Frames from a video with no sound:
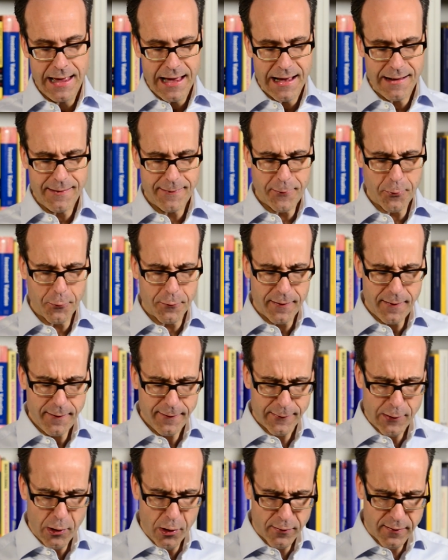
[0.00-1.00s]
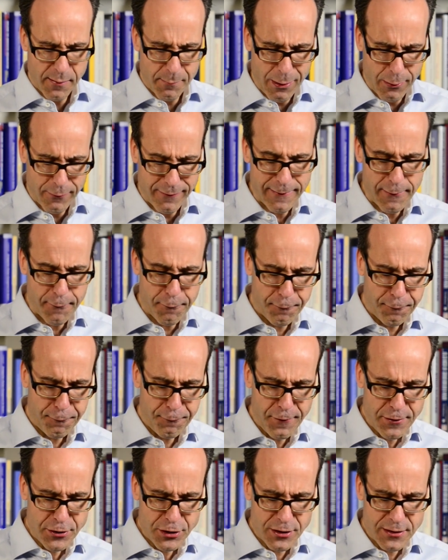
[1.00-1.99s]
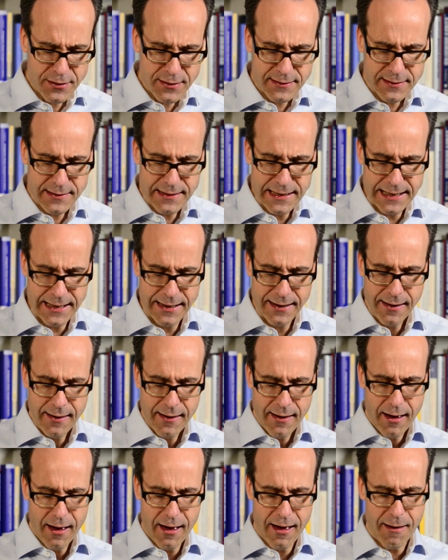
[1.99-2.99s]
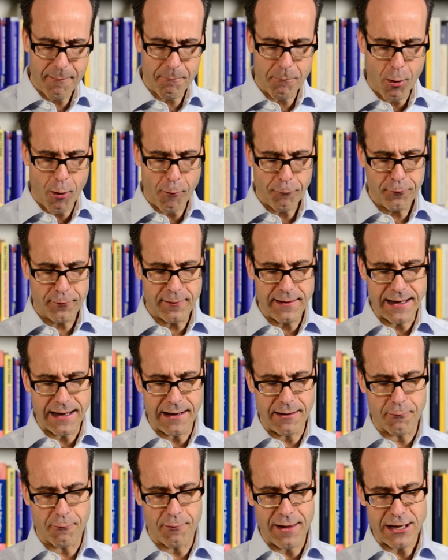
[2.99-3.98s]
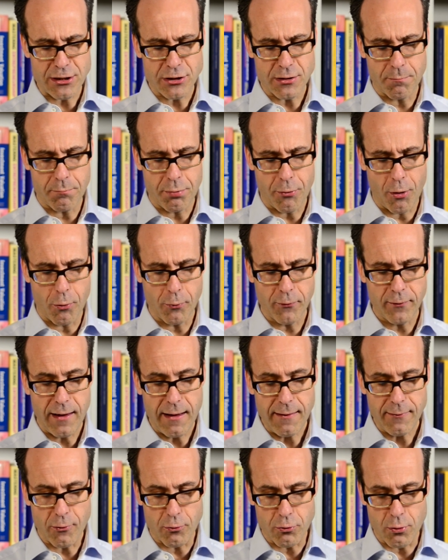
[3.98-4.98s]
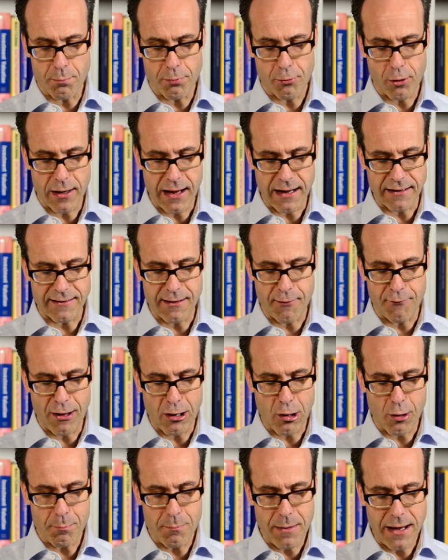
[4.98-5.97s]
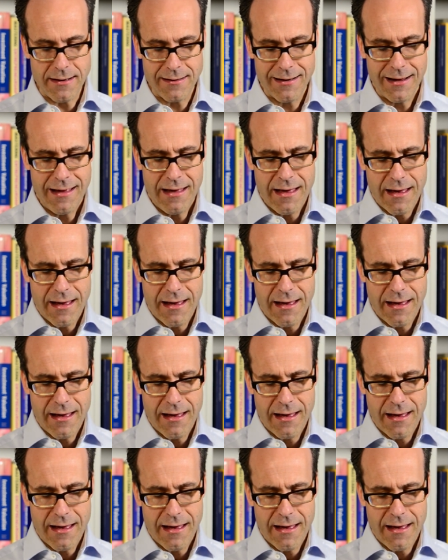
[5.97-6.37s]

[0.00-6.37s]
And so this talks about the efficiency of the innovation process or new product development.